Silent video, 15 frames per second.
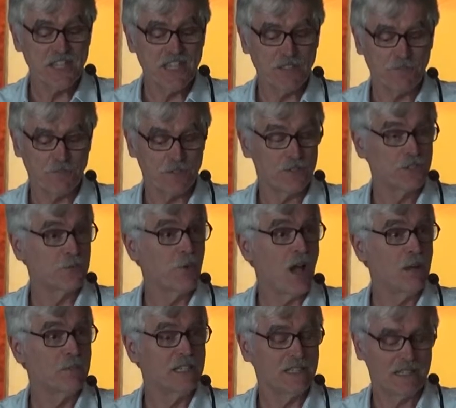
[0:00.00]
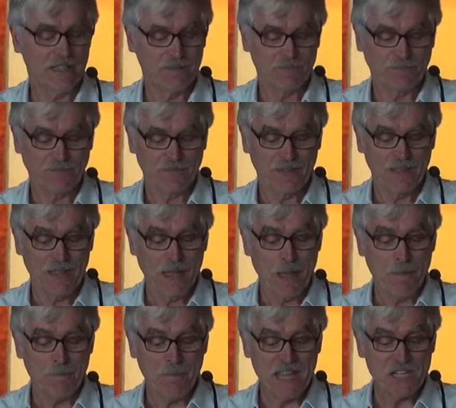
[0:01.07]
thief, Swami,
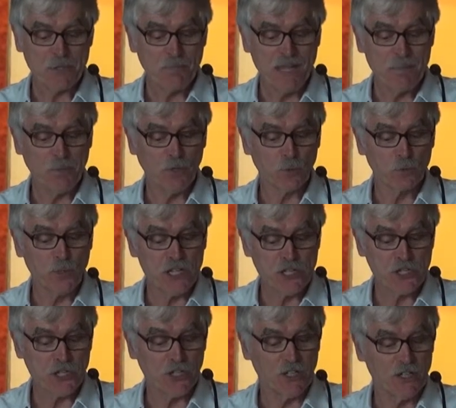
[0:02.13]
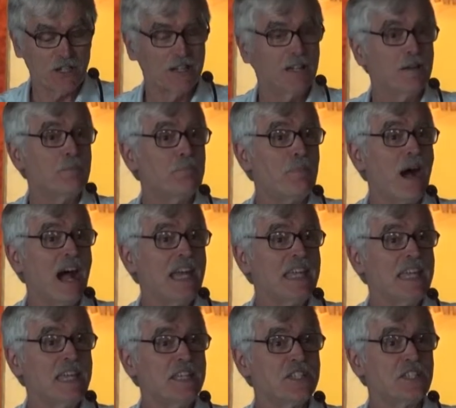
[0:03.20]
makes people richer
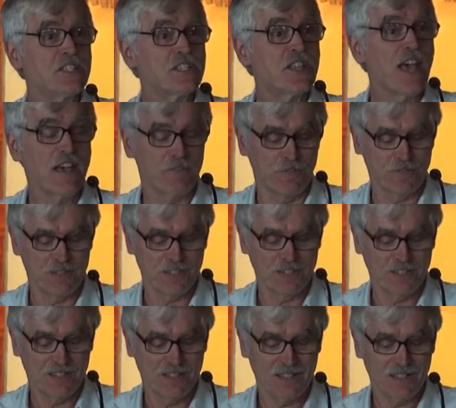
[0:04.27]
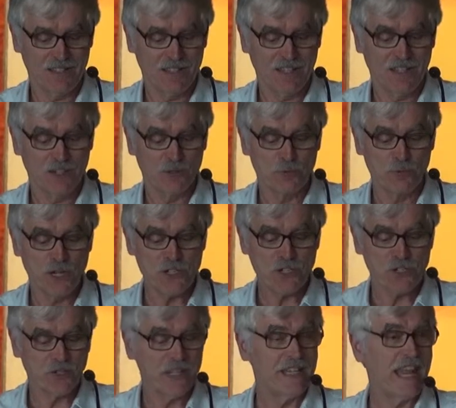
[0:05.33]
by his theft,
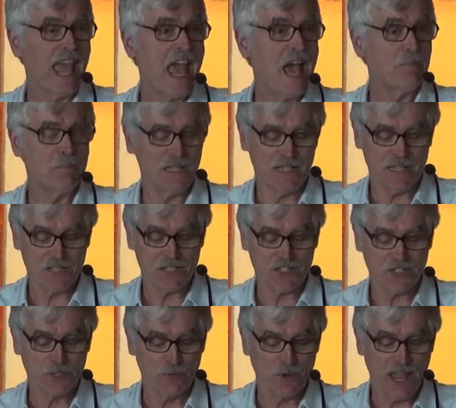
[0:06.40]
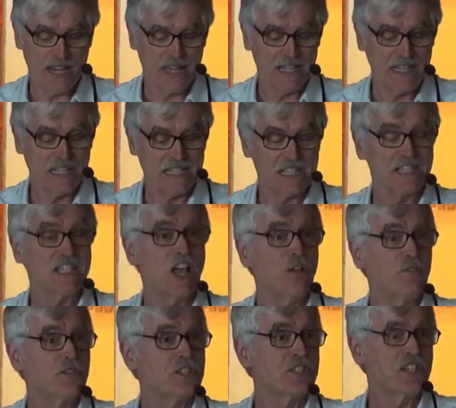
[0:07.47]
richer in happiness, serenity, and
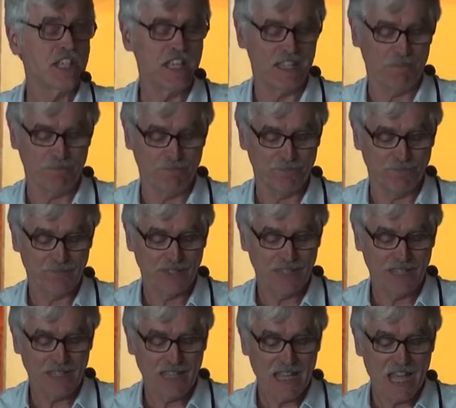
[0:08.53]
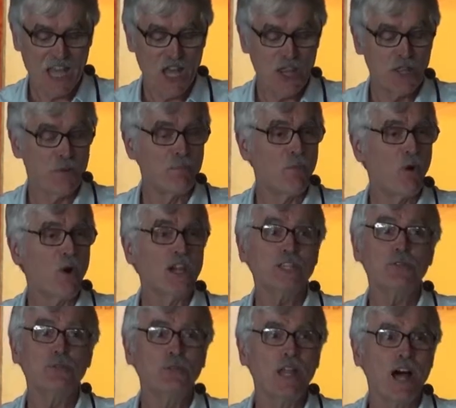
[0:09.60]
self-esteem. The more
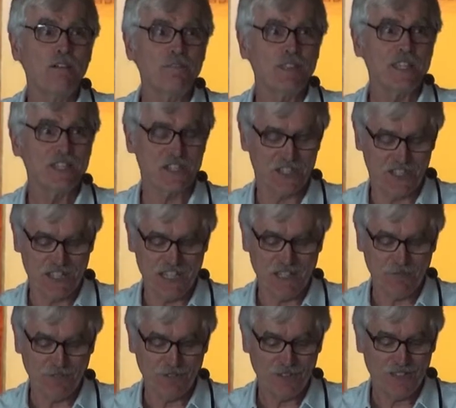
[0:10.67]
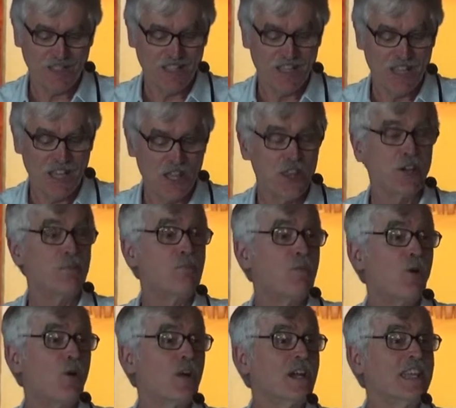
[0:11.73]
you love this thief, the
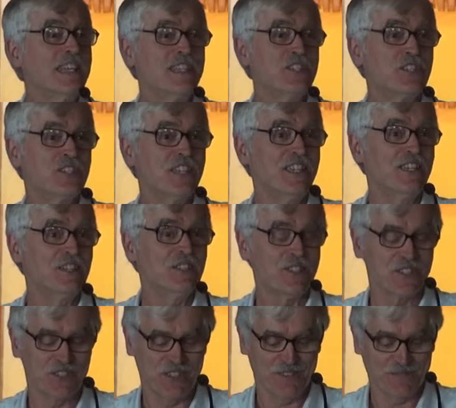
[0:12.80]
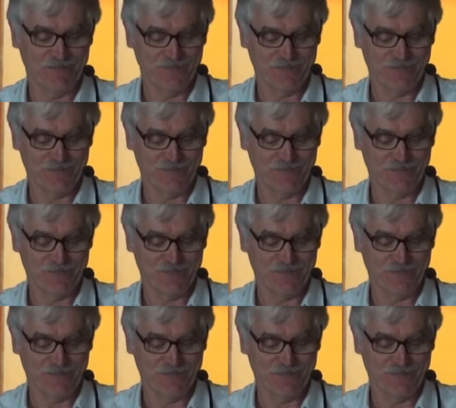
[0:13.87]
more he steals.